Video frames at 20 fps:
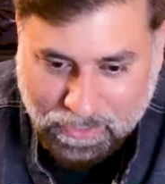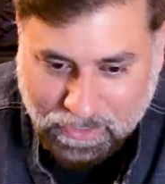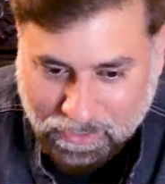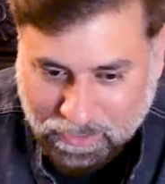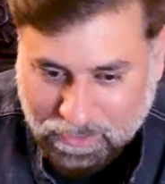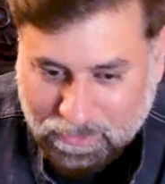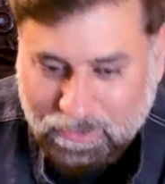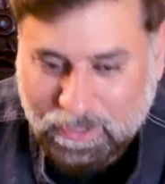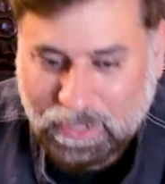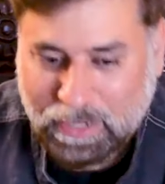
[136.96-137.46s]

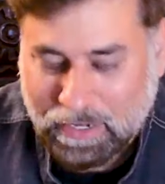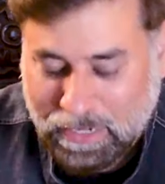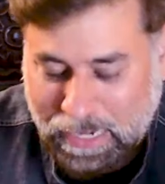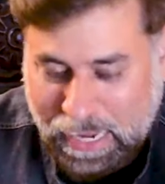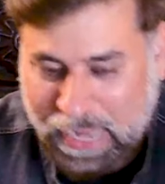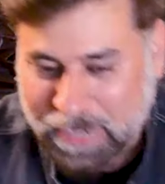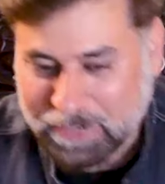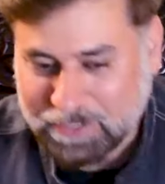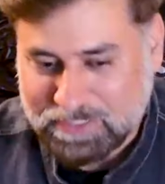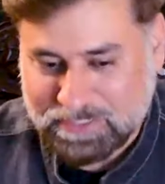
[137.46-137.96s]

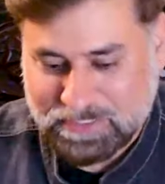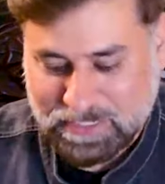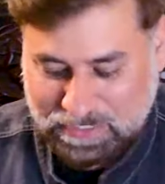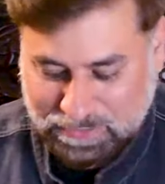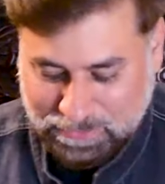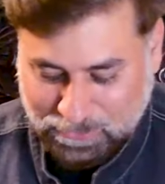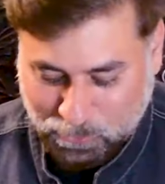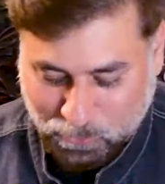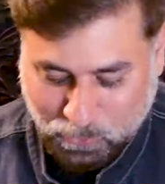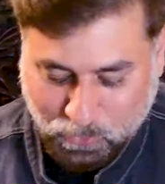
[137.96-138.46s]
I
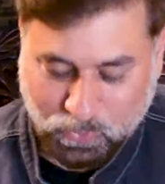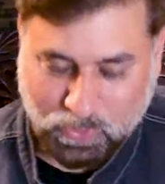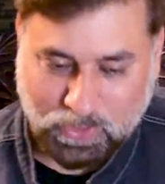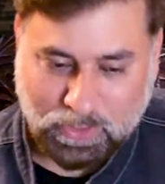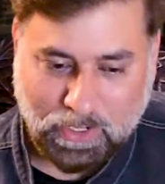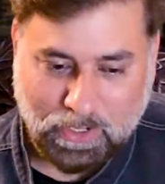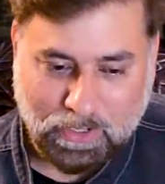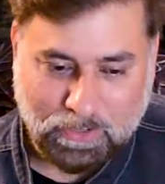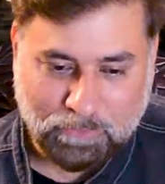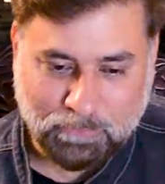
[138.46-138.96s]
understand the
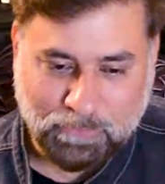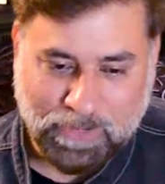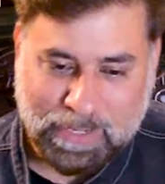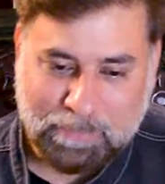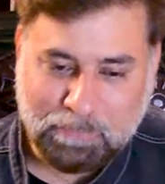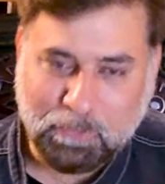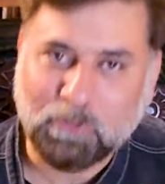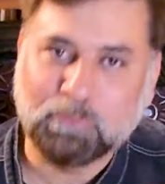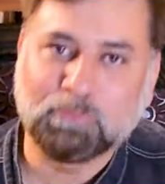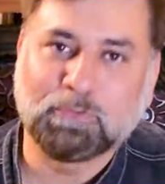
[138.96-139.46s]
whole
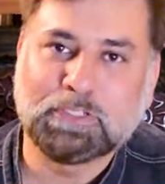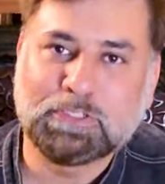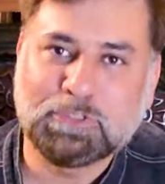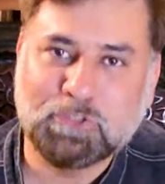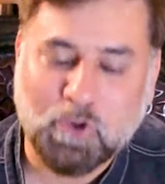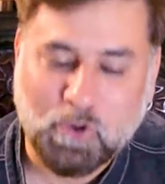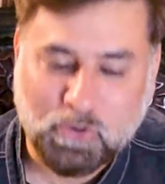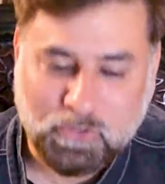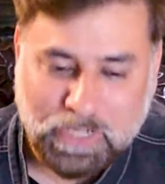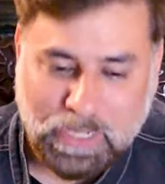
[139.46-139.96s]
vibe of the
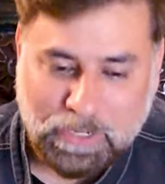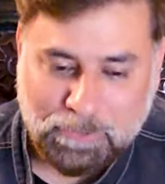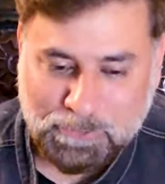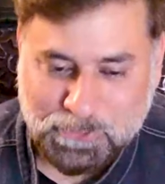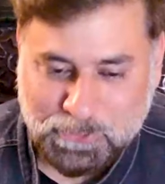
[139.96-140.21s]
song now.